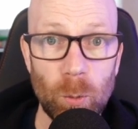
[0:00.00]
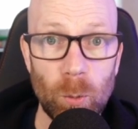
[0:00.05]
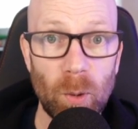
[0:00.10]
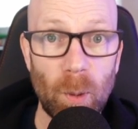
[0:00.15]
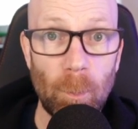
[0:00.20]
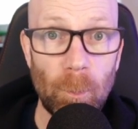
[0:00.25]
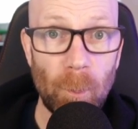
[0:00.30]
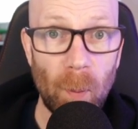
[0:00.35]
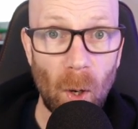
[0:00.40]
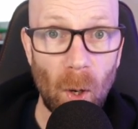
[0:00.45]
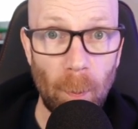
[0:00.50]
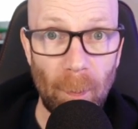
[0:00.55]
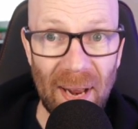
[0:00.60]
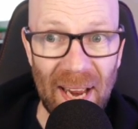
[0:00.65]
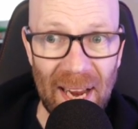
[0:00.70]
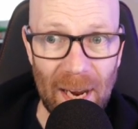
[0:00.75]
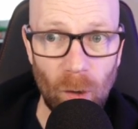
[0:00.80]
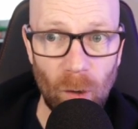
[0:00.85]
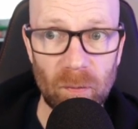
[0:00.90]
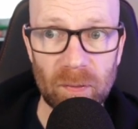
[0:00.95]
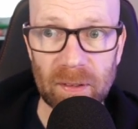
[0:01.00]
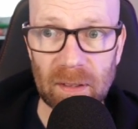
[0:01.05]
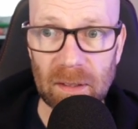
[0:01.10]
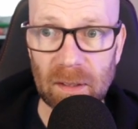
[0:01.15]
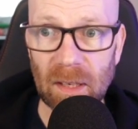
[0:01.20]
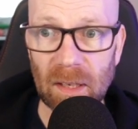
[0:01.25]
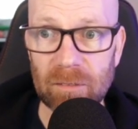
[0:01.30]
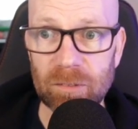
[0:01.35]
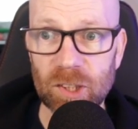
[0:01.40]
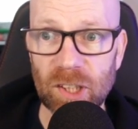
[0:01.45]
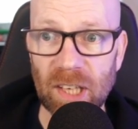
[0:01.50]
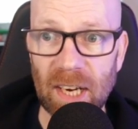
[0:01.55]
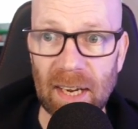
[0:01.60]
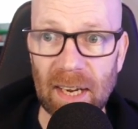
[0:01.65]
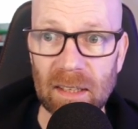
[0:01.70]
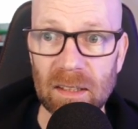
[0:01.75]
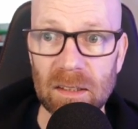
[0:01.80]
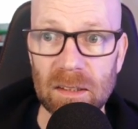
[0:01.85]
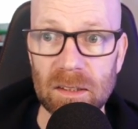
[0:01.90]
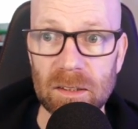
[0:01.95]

want to pop out the live chat.